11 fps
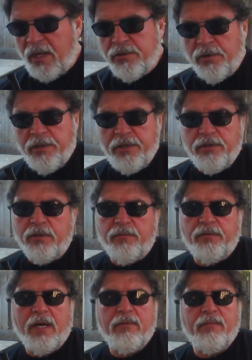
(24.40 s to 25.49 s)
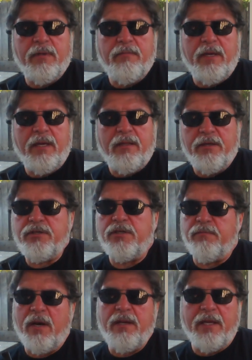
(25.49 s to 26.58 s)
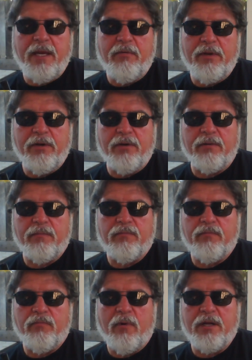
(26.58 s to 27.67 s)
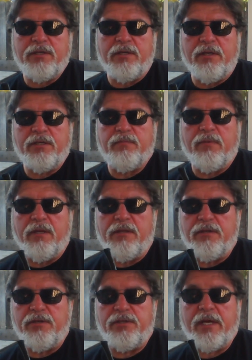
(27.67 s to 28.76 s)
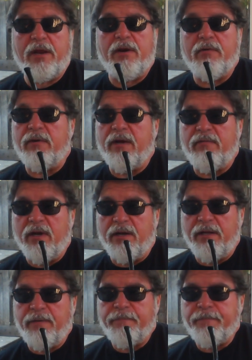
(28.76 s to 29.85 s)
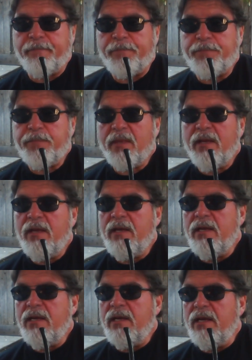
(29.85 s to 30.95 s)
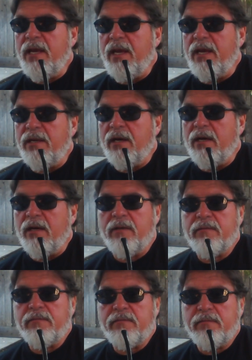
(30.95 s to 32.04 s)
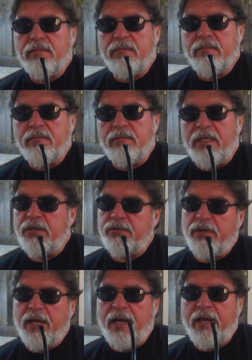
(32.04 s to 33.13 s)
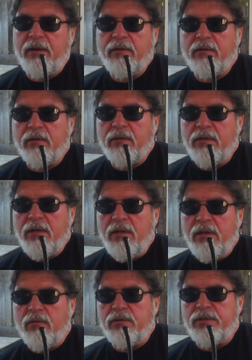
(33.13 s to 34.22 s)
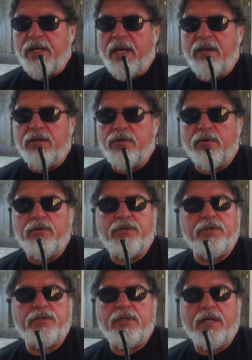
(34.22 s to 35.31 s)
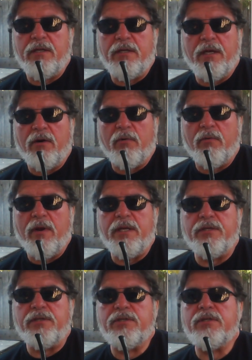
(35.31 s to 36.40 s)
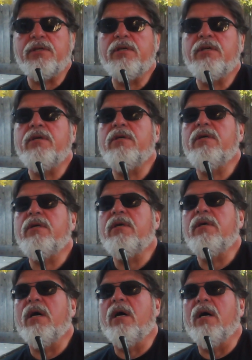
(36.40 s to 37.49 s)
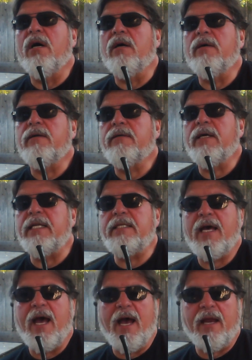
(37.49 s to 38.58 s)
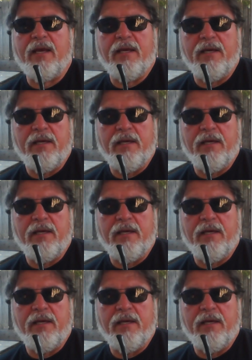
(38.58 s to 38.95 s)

So this will probably be, this is Monday when you're watching this, but this is Saturday when I've done it. And uh, yesterday was that atrocious, that, that horrendous uh, attack